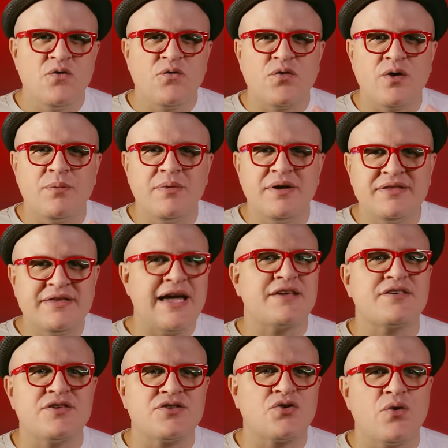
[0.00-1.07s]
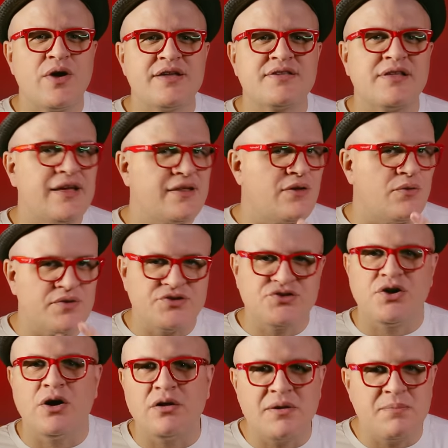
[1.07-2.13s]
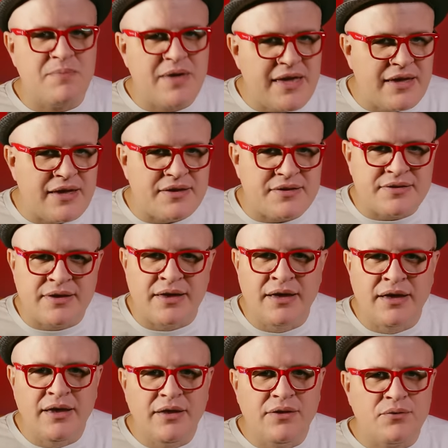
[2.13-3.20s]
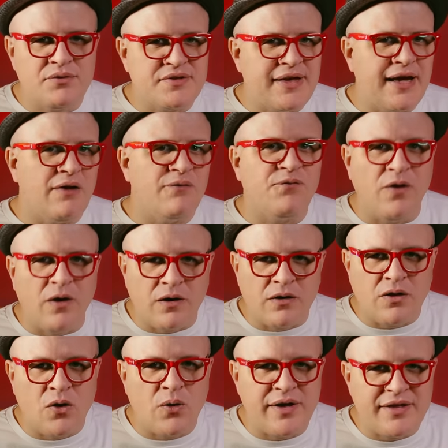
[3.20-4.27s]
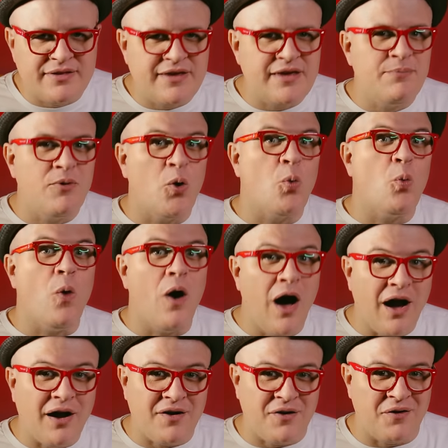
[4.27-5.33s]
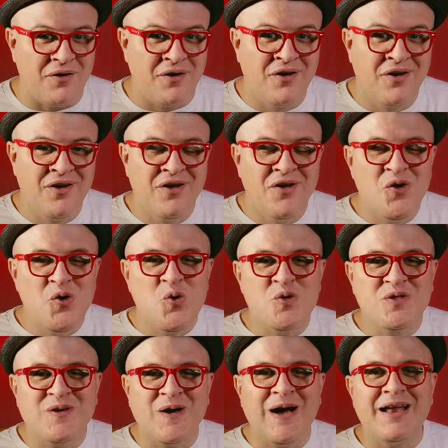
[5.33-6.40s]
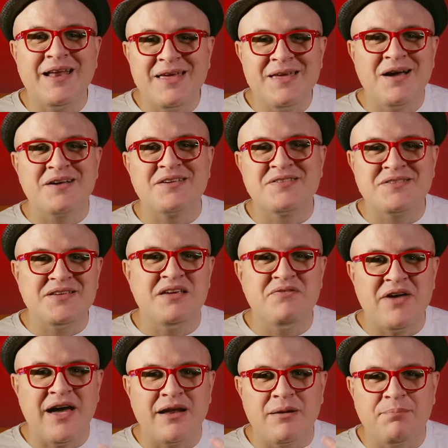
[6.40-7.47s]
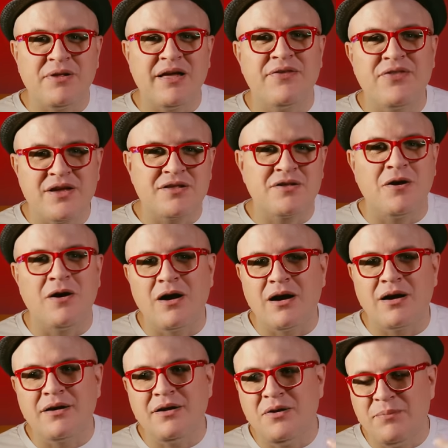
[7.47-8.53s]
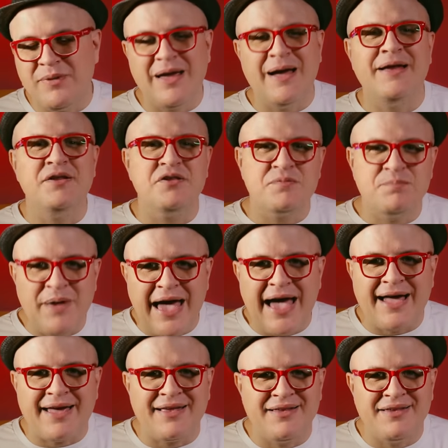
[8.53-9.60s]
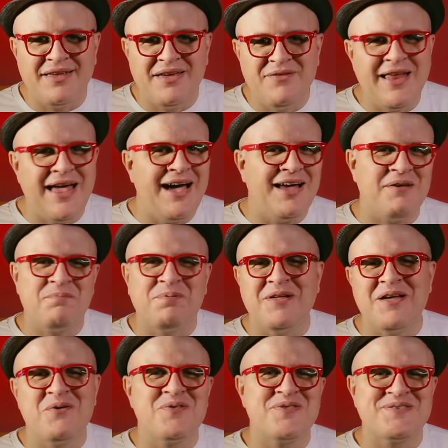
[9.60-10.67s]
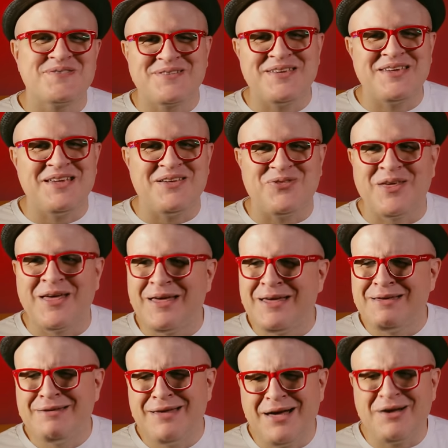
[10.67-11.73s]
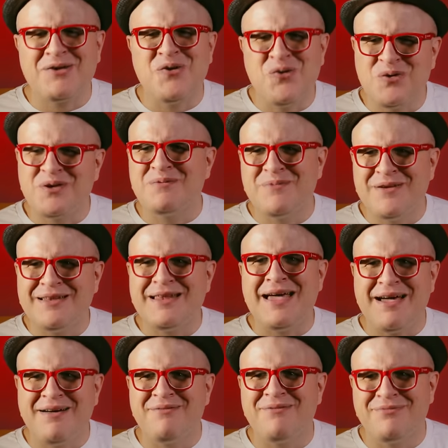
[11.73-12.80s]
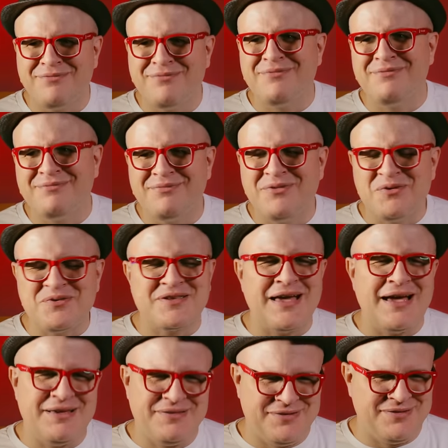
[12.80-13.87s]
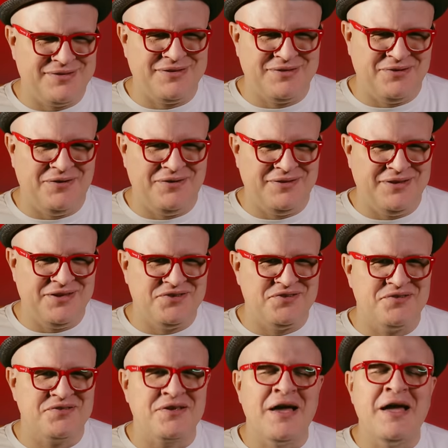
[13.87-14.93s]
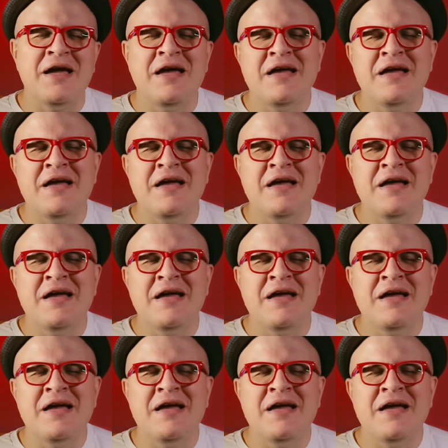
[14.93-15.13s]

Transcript: from Texas greats like there was Charlie Mingus, there was Tal Farlow, and T-Bone Walker, who taught a young Steve how to play the guitar behind his back and even how to play with his teeth. How cool would it be to have those guys as guitar teachers?